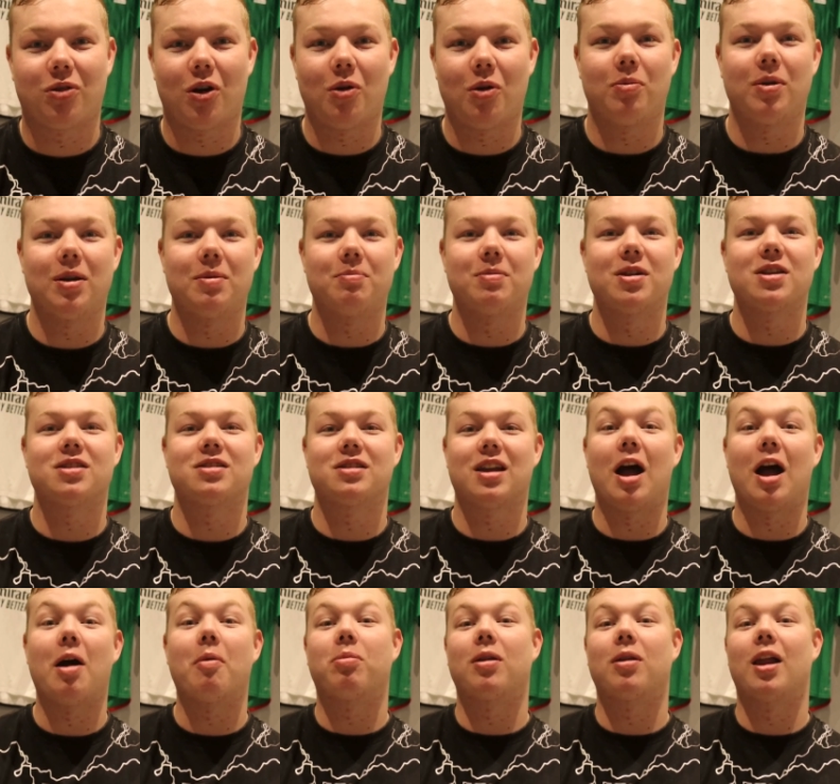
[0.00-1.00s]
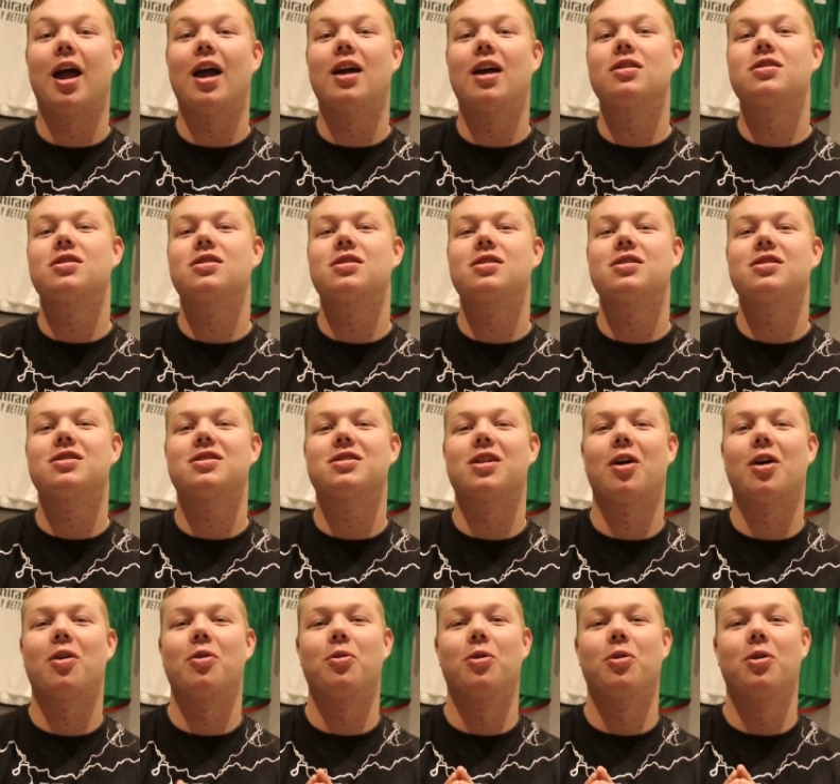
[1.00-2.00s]
probably missed out players,
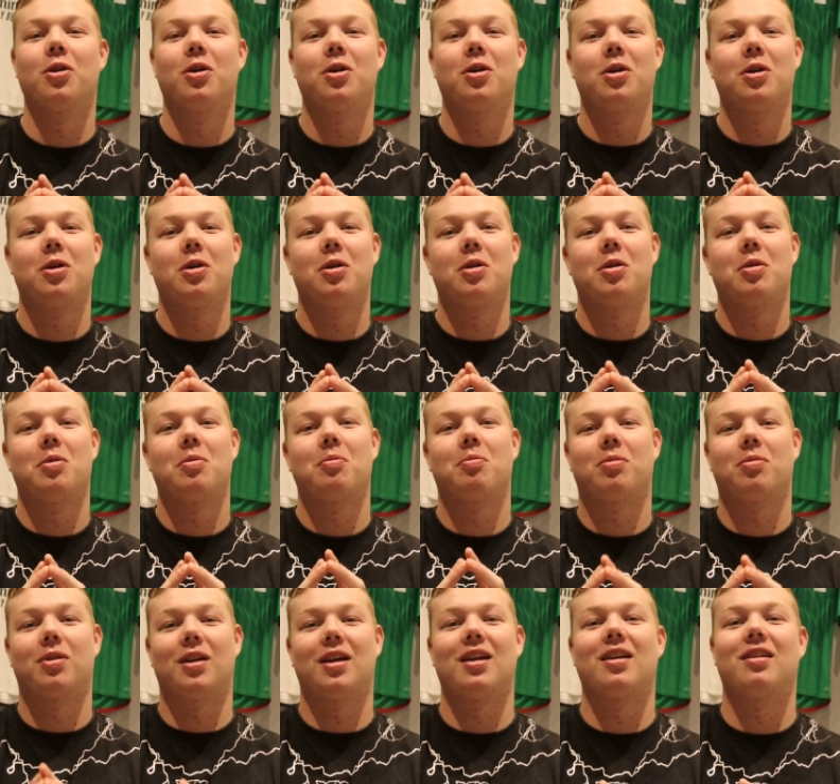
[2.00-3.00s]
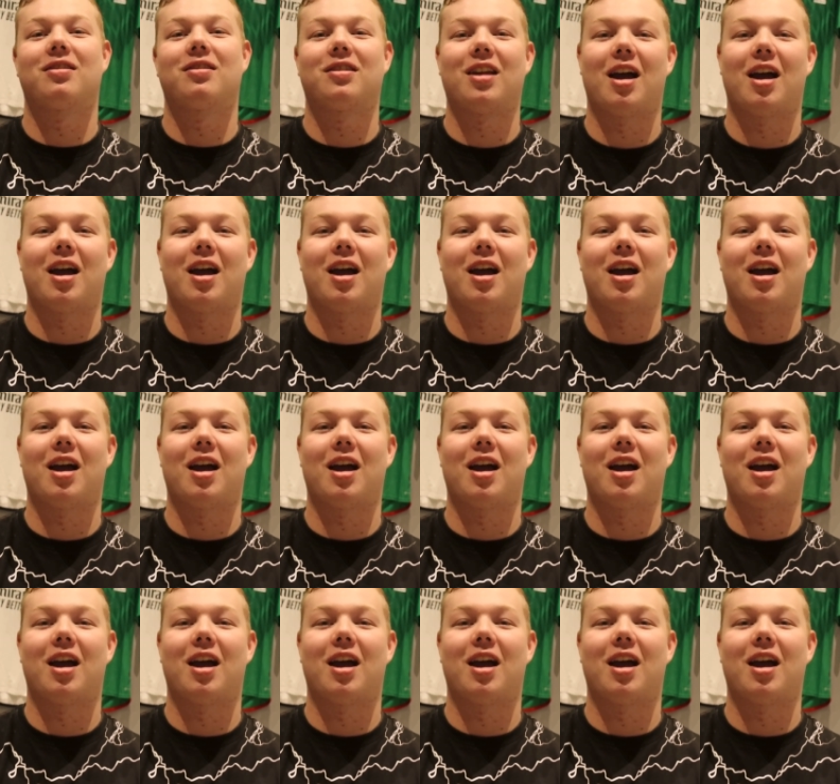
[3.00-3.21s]
so please